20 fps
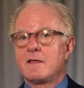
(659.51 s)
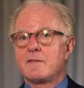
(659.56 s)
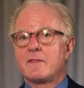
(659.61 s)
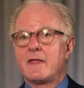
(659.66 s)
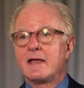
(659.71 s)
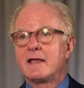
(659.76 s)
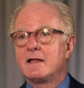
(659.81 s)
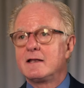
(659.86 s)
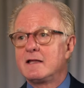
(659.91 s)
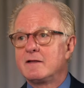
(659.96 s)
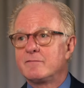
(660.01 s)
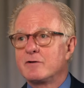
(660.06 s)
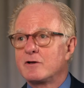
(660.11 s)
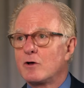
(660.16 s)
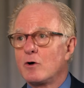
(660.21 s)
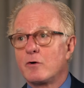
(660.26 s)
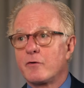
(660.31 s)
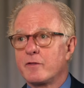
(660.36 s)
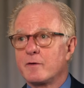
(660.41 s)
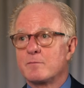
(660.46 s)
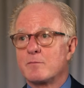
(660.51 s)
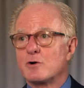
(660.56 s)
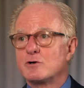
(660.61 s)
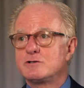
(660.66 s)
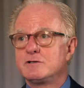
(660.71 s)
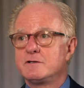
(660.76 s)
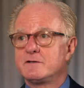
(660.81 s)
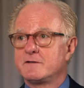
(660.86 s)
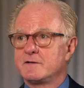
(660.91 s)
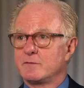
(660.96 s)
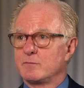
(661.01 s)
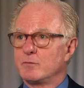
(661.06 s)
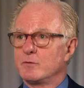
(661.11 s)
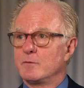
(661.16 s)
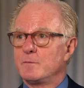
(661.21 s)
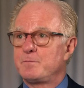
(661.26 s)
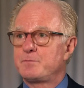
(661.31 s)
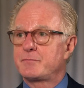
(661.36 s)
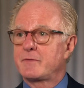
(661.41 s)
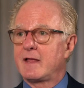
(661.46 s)
They can even go to the emergency
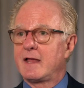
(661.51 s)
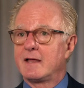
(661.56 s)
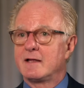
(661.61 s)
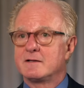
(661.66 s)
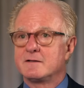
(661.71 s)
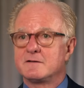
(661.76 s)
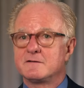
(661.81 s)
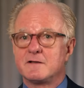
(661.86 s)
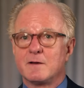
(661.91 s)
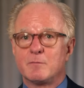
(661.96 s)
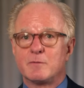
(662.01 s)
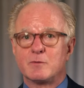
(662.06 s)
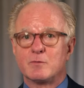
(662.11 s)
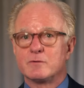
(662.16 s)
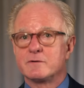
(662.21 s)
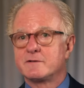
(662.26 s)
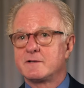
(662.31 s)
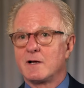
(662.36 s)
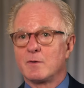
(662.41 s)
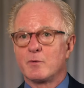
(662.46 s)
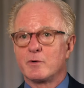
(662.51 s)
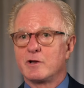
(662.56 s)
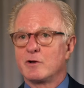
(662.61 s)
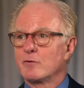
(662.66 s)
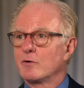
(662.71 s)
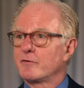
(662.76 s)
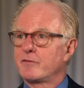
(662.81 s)
room and someone will say, well, you're a